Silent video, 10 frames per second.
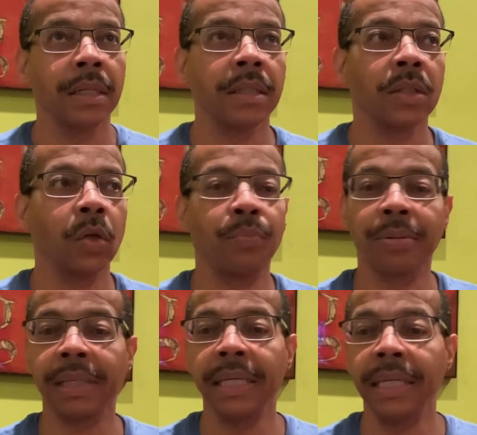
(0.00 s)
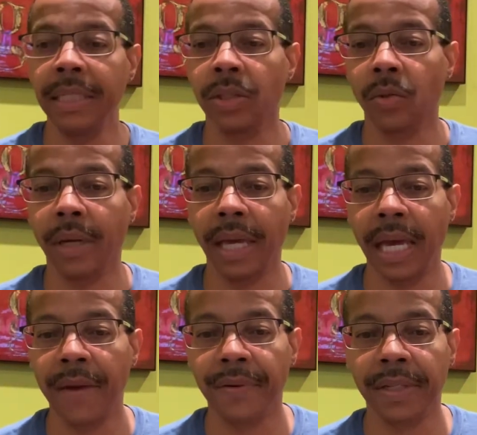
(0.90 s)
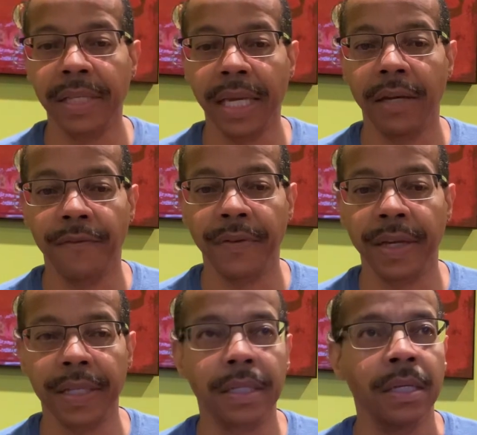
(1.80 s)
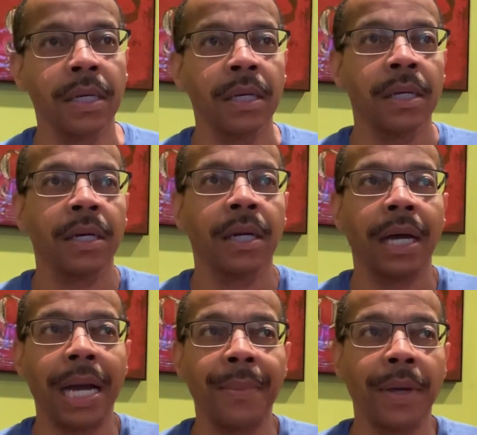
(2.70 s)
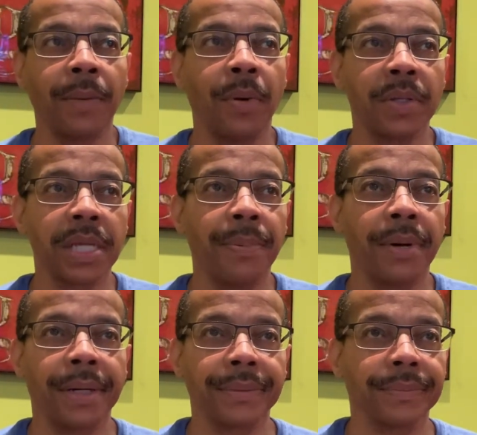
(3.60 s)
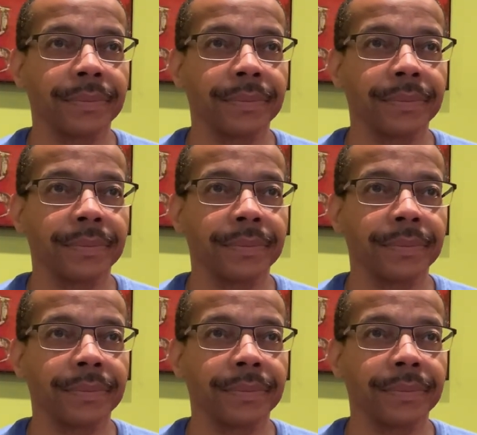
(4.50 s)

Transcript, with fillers: So please don't ever take offense. I'm not going to post that part.